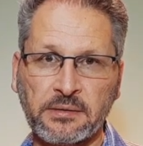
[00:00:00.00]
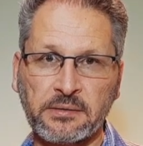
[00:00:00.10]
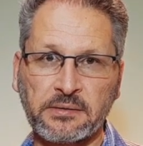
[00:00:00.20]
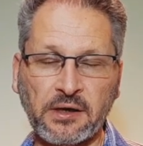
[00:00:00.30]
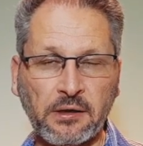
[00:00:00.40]

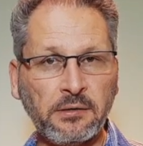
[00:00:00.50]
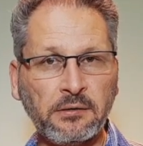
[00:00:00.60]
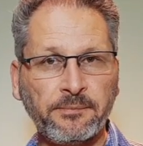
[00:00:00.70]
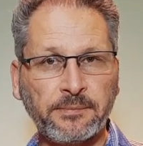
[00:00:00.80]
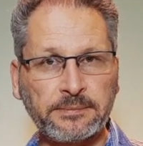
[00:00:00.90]
So
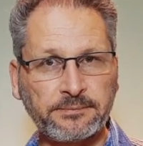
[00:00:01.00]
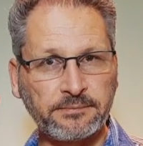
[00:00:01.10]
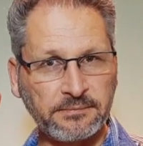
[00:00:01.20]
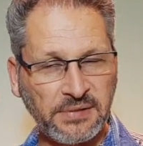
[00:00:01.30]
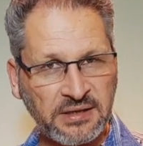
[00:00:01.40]

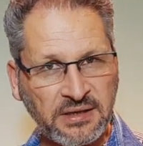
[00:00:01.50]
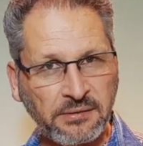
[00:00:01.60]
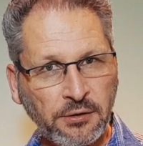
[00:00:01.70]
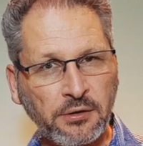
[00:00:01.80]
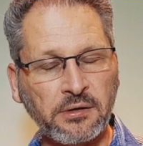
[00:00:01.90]
let's have a
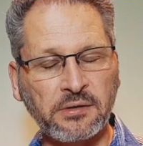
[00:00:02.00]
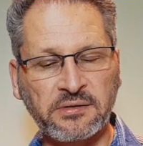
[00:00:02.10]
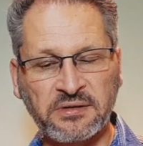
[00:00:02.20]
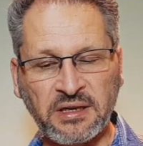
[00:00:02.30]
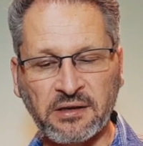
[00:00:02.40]
look,
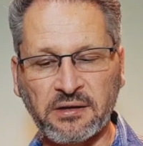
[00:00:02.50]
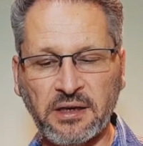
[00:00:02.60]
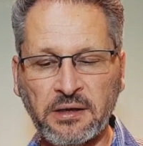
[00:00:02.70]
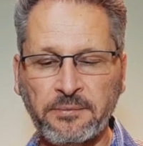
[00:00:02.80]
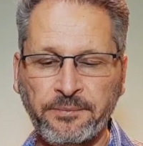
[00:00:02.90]
secondly,